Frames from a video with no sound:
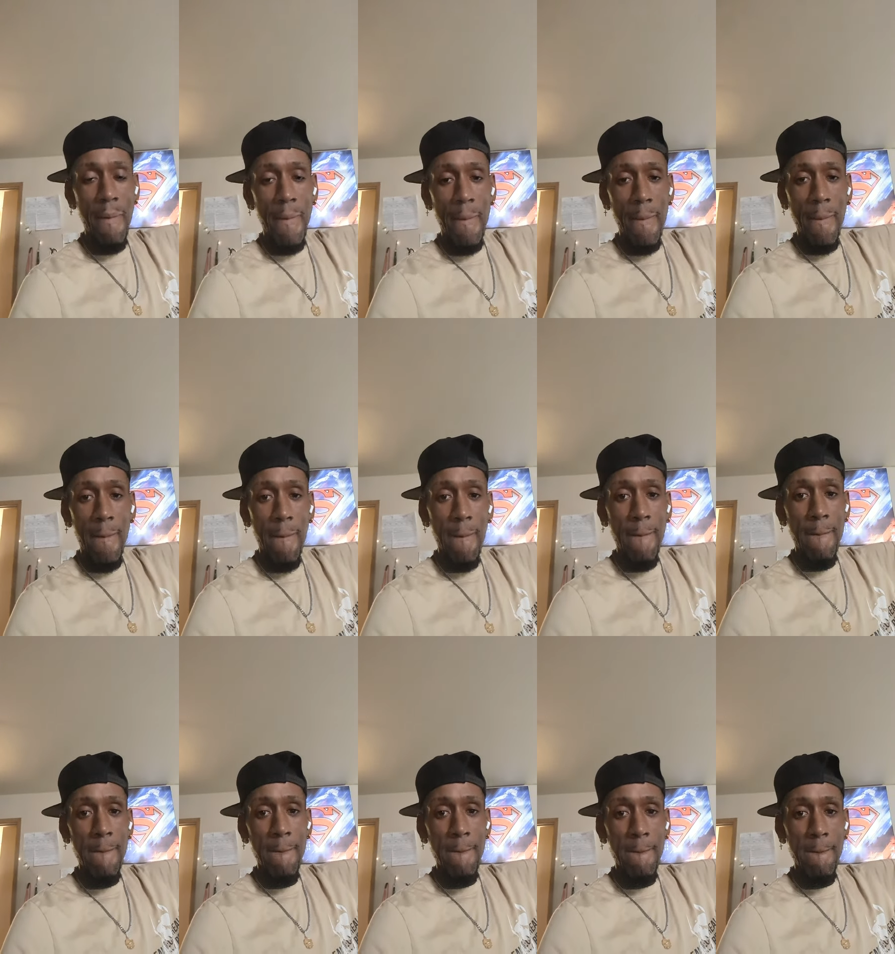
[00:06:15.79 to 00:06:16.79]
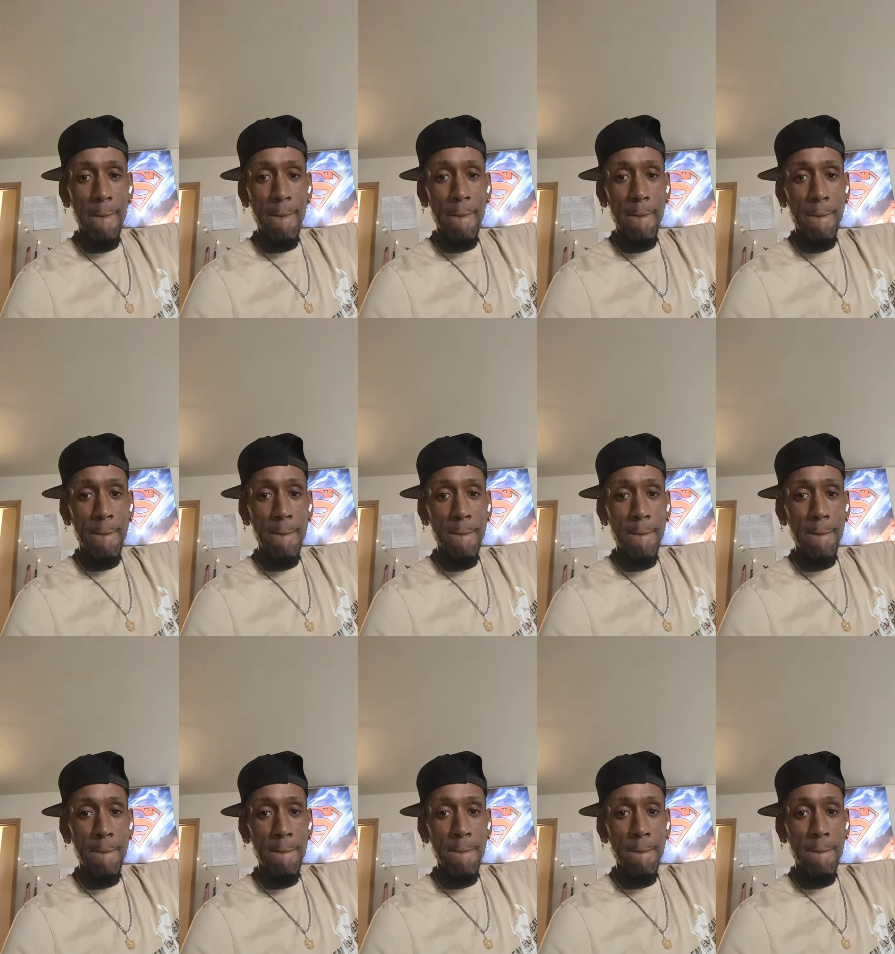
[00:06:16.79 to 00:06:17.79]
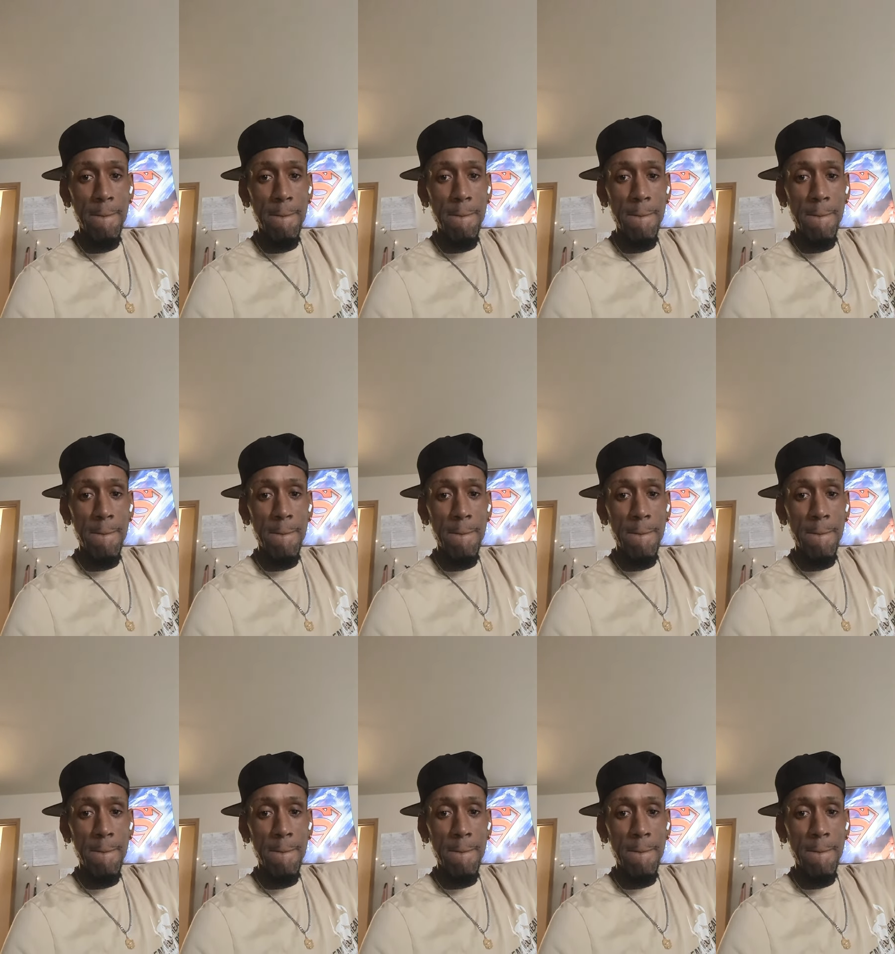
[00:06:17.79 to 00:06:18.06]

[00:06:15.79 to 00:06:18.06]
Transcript: (silence)